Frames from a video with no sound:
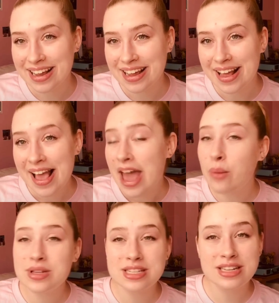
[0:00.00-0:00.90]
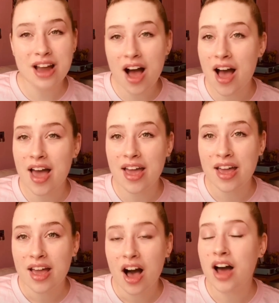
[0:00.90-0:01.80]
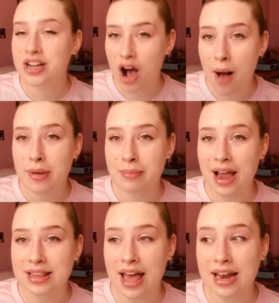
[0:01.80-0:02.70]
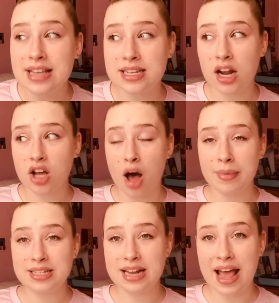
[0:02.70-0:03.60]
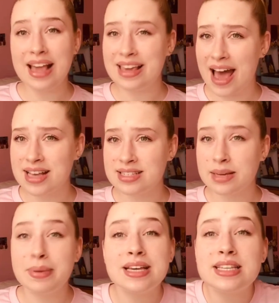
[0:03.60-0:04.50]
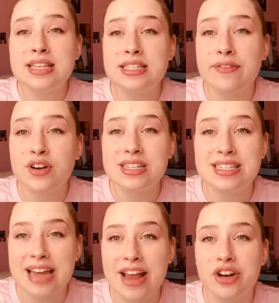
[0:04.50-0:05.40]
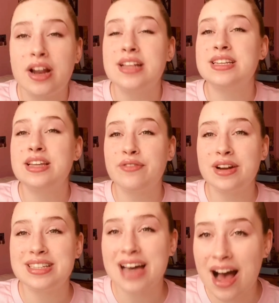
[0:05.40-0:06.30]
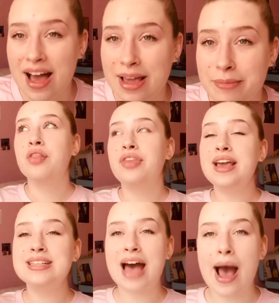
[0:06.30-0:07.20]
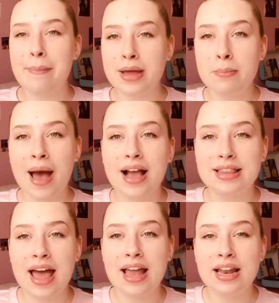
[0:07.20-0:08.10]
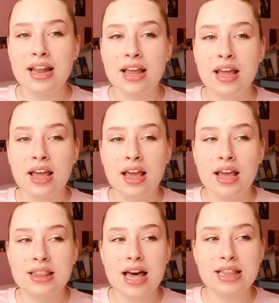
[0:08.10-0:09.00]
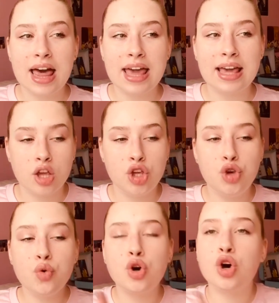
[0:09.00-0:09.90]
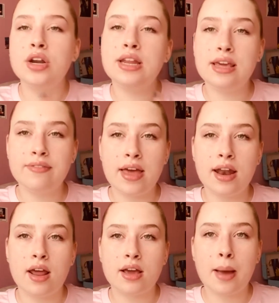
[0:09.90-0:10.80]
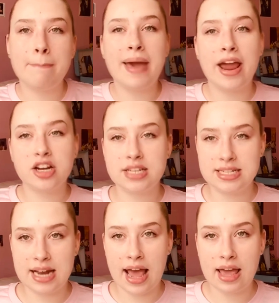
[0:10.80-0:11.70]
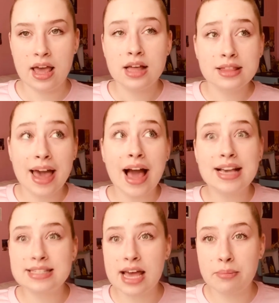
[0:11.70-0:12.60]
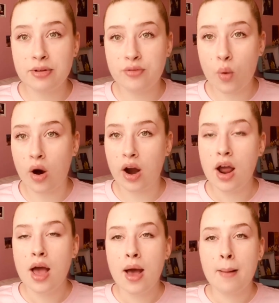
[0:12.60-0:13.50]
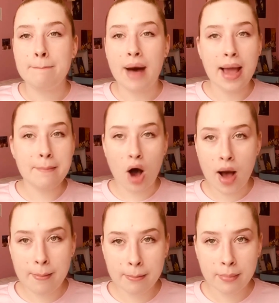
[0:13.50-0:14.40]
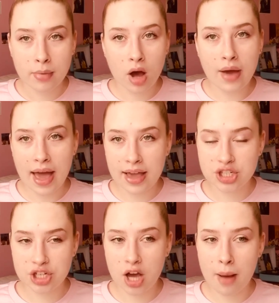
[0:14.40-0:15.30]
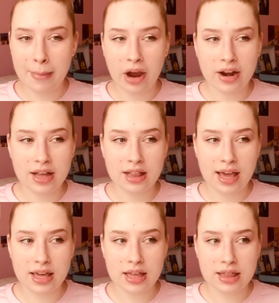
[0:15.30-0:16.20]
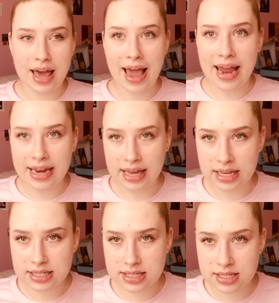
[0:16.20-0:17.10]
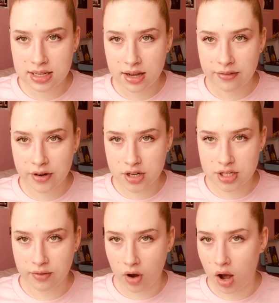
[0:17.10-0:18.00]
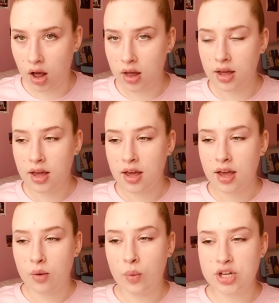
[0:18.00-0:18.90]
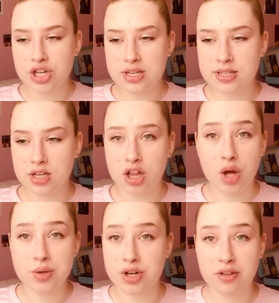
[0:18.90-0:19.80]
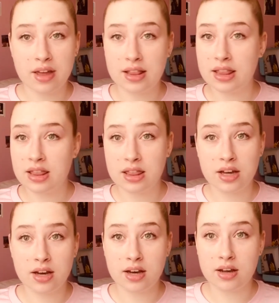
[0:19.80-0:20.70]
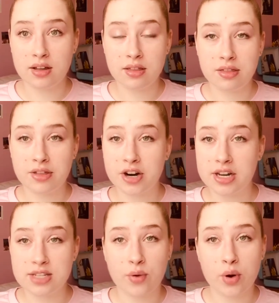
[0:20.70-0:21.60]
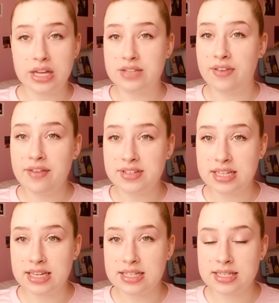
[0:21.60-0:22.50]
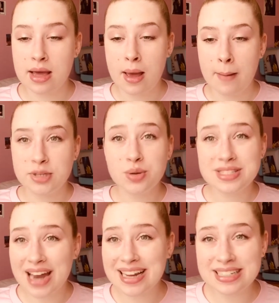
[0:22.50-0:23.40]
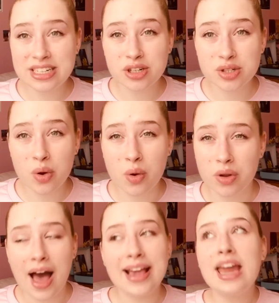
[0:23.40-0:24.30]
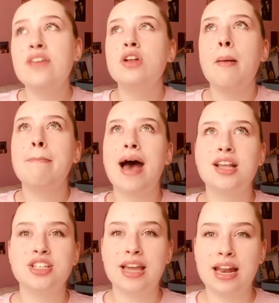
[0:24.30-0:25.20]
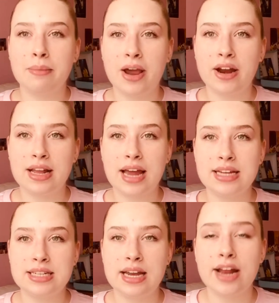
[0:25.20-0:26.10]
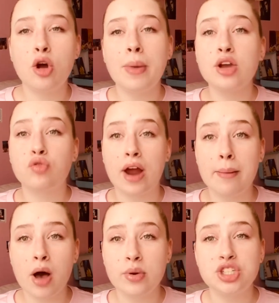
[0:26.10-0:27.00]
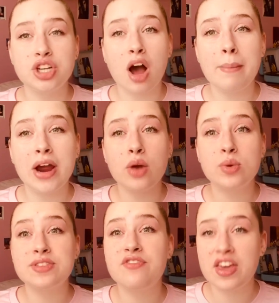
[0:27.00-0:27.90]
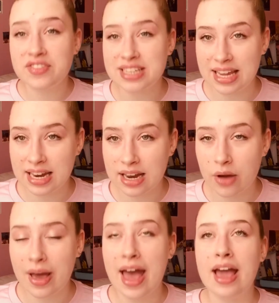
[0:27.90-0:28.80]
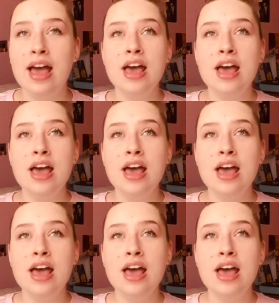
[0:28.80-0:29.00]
It was not uncommon back then. Is it uncommon today? Yes, because it's a different standard and it's a different time. Things happened back then that like you couldn't even compare to today. Like I said before, my mom, okay, she got married in like the 80s, first of all, which is closer than the 30s, 40s, 50s. She was 19 years old. I can't even imagine getting married at 19. I know my grandma, when she got married, was 15, okay?